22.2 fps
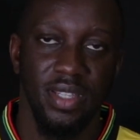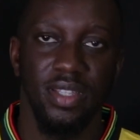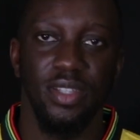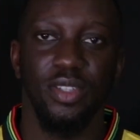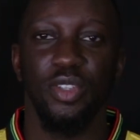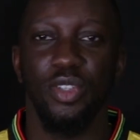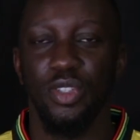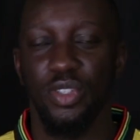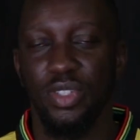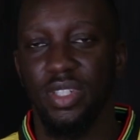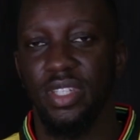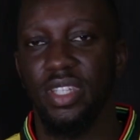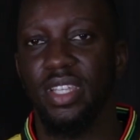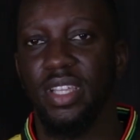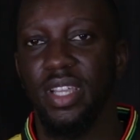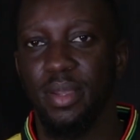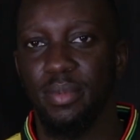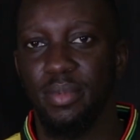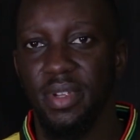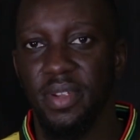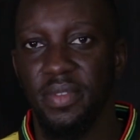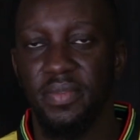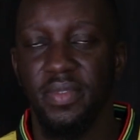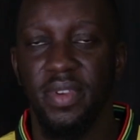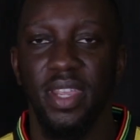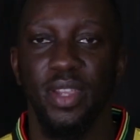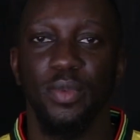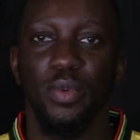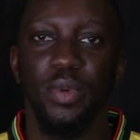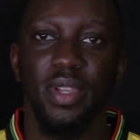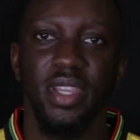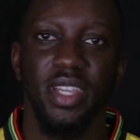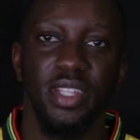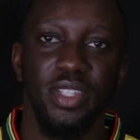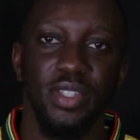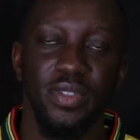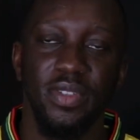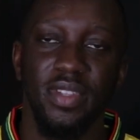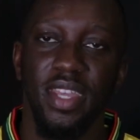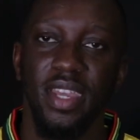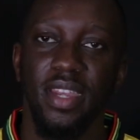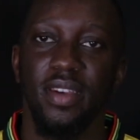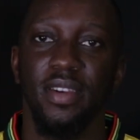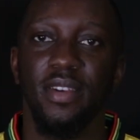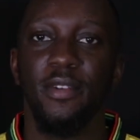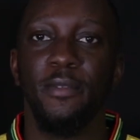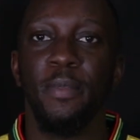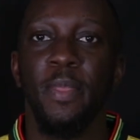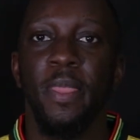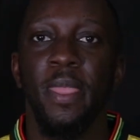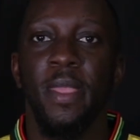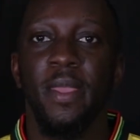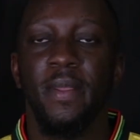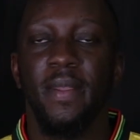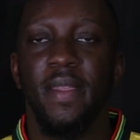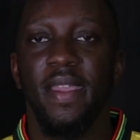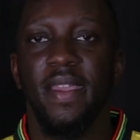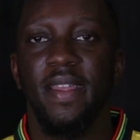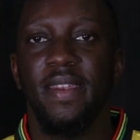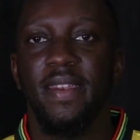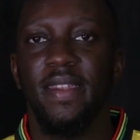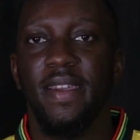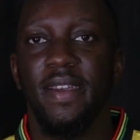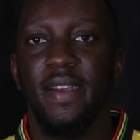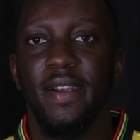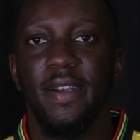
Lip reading: Usually Come Get Frank will get you there. And